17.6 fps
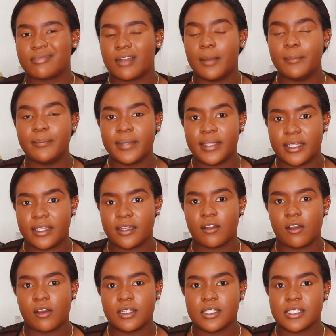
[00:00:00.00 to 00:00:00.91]
a minute
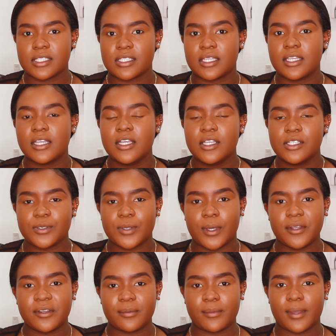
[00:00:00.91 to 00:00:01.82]
honestly. So
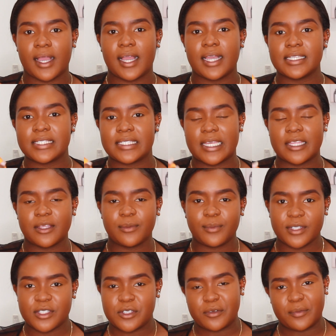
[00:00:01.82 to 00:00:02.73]
under my eyes, down the
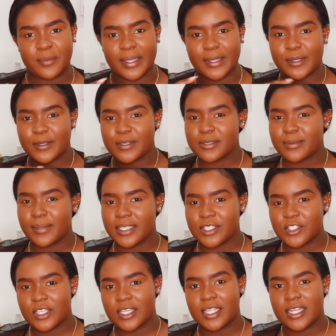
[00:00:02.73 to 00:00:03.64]
bridge of my nose, my
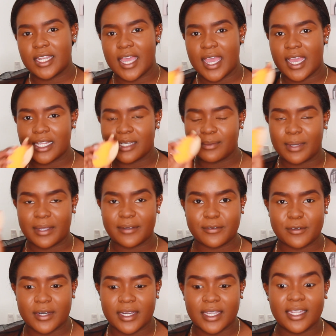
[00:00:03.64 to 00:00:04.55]
chin, and my
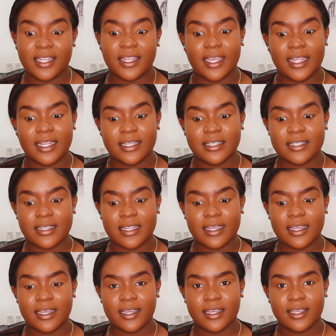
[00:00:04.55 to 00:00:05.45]
forehead, and
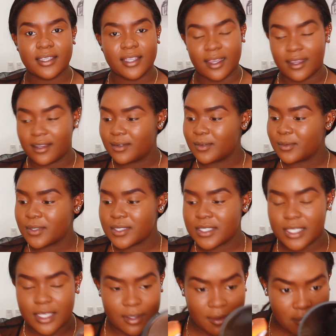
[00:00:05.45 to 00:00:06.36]
yeah, we'll
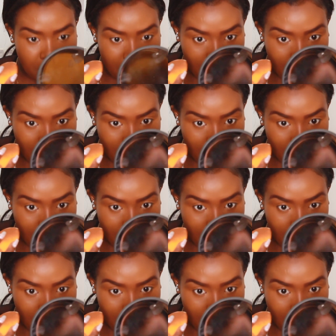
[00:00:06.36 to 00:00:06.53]
see.